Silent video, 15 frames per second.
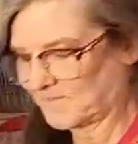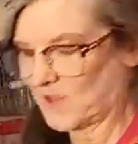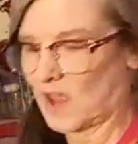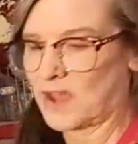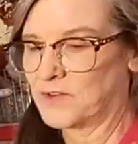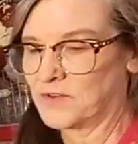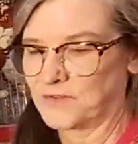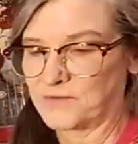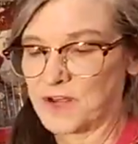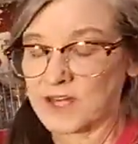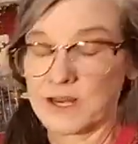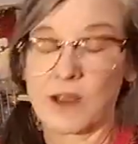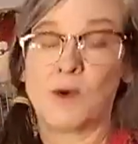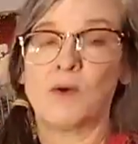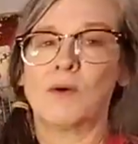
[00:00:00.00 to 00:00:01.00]
other fun,
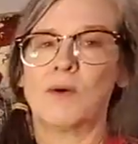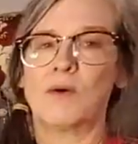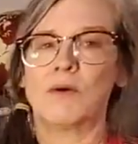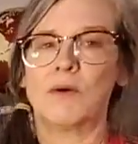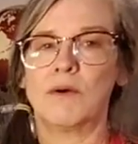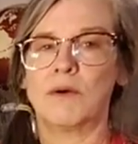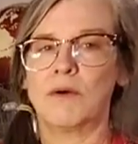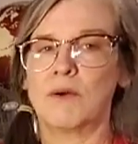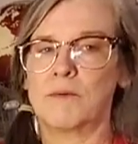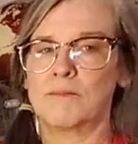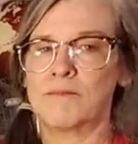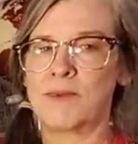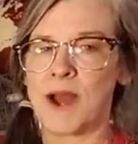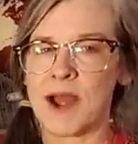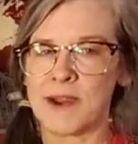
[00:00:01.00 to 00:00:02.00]

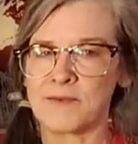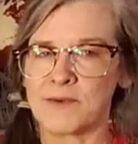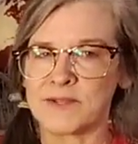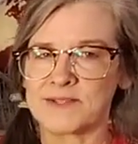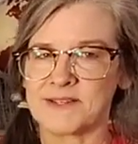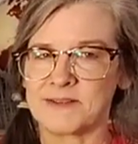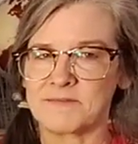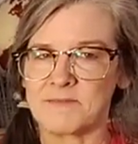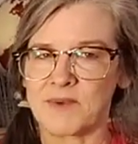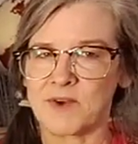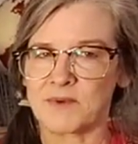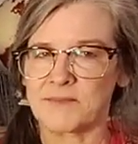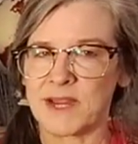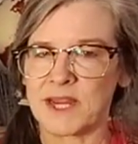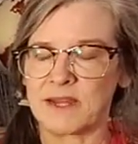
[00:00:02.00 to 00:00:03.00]
pirates and
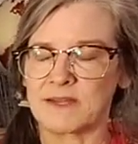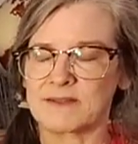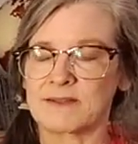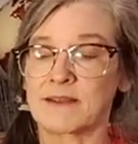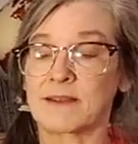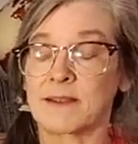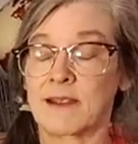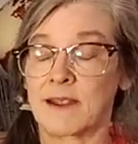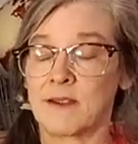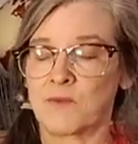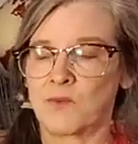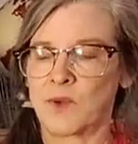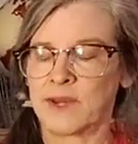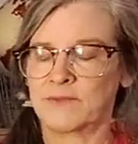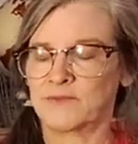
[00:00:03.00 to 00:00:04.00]
mermaids. Can't
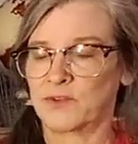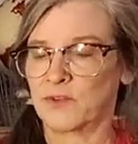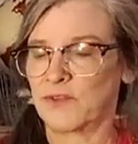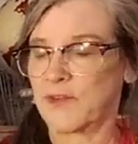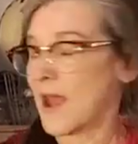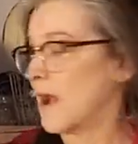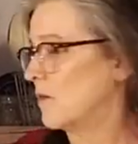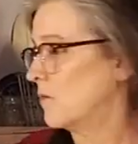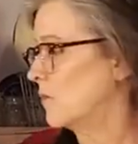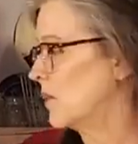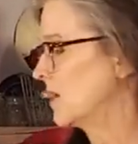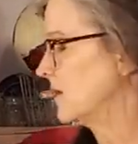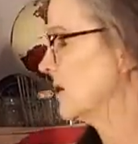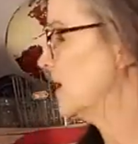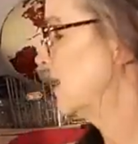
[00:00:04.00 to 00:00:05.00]
wait for that one.